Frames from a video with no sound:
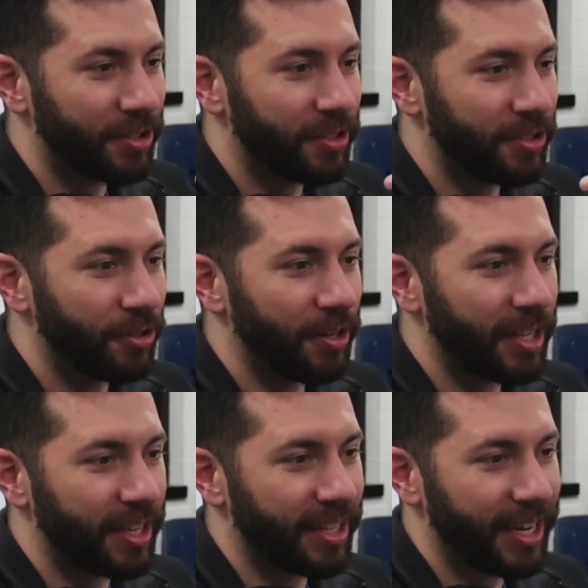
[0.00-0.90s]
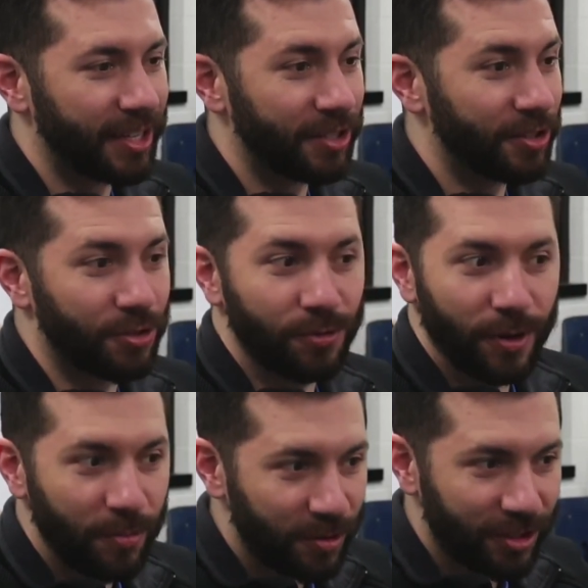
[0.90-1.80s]
do anything like swim
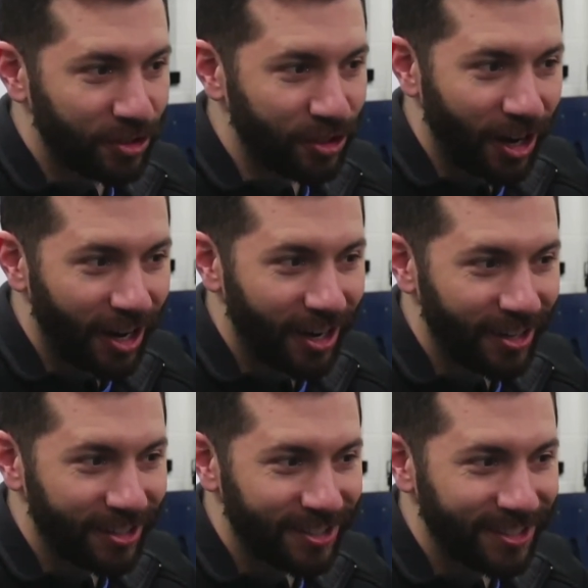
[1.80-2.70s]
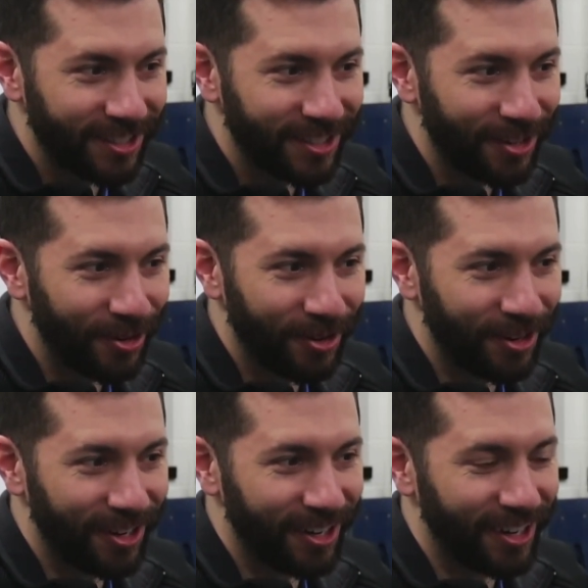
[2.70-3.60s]
with the sharks
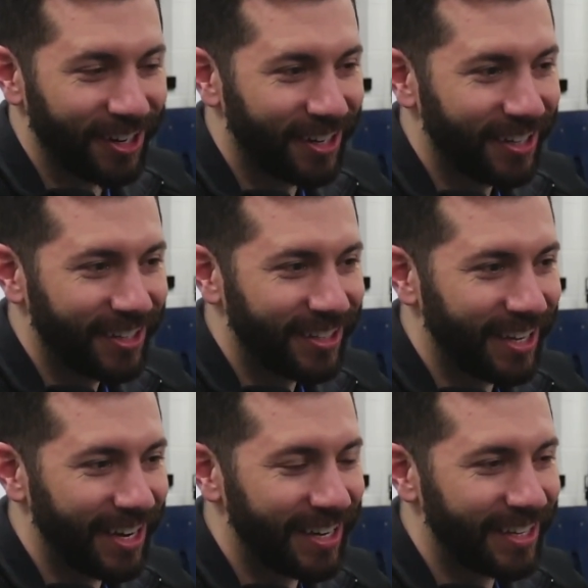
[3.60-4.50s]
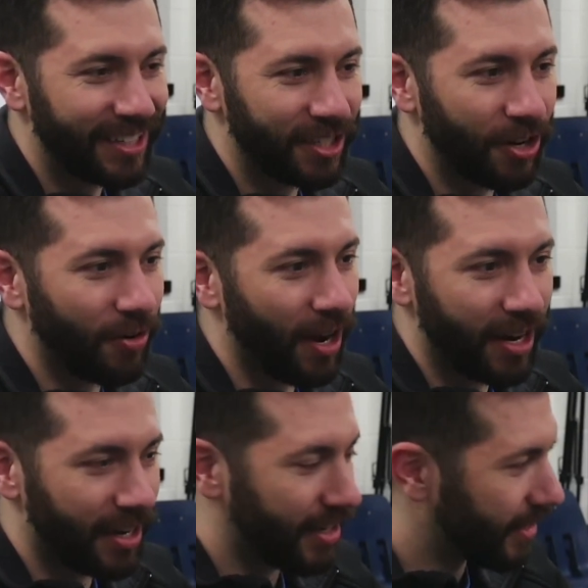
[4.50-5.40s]
or, go
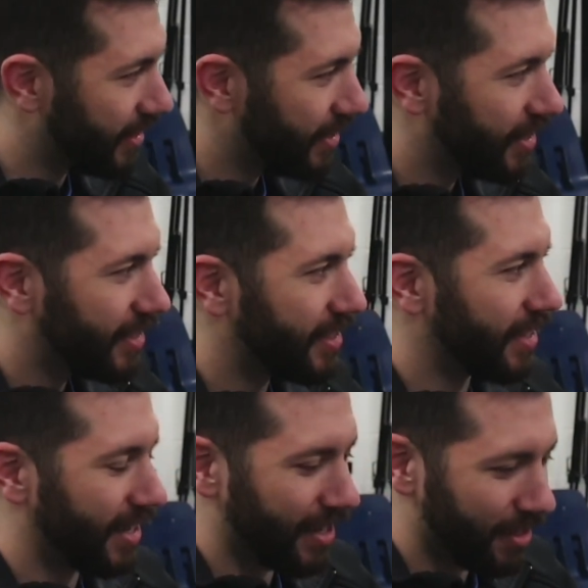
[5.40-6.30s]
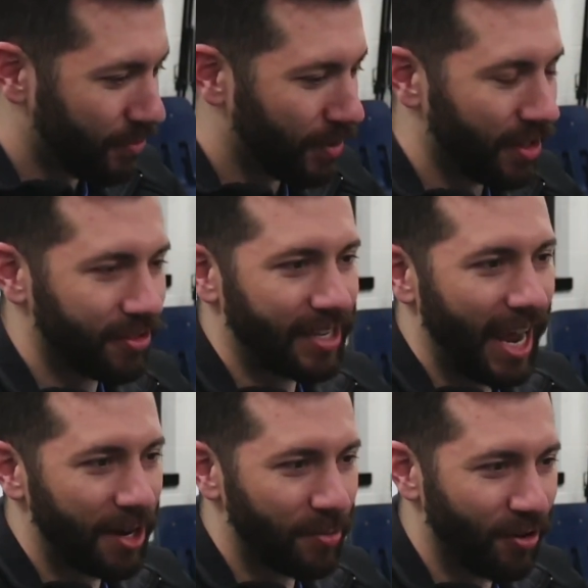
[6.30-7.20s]
on one of those
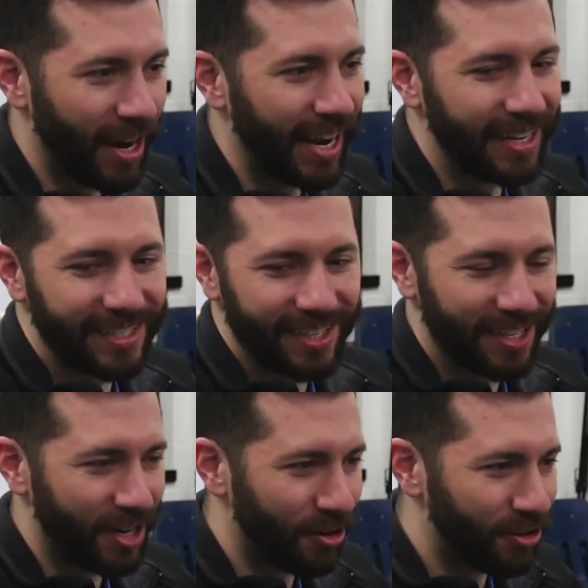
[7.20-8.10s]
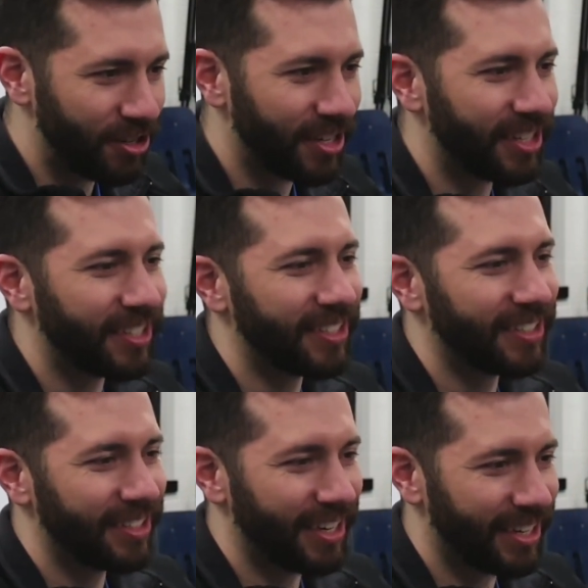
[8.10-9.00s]
catamarans in the ocean,
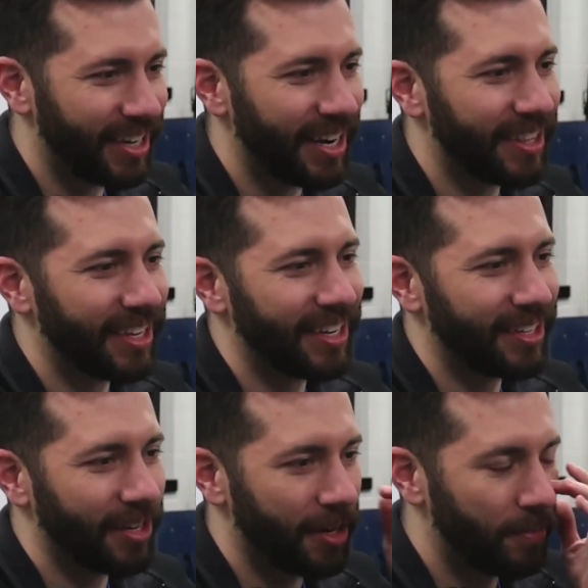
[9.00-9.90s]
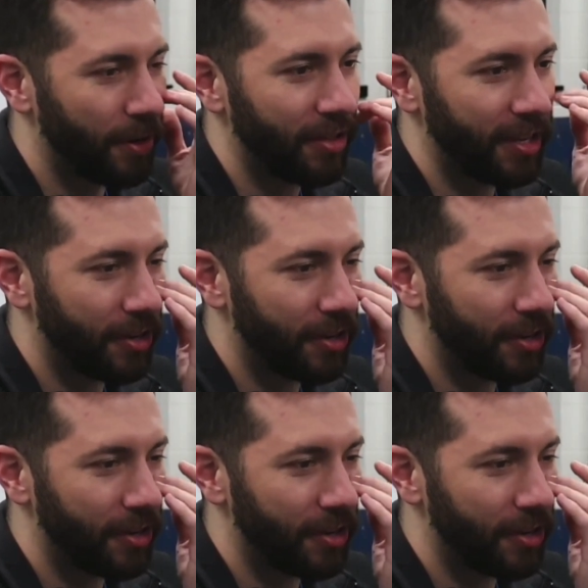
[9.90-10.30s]
kind of thing, on a boat on the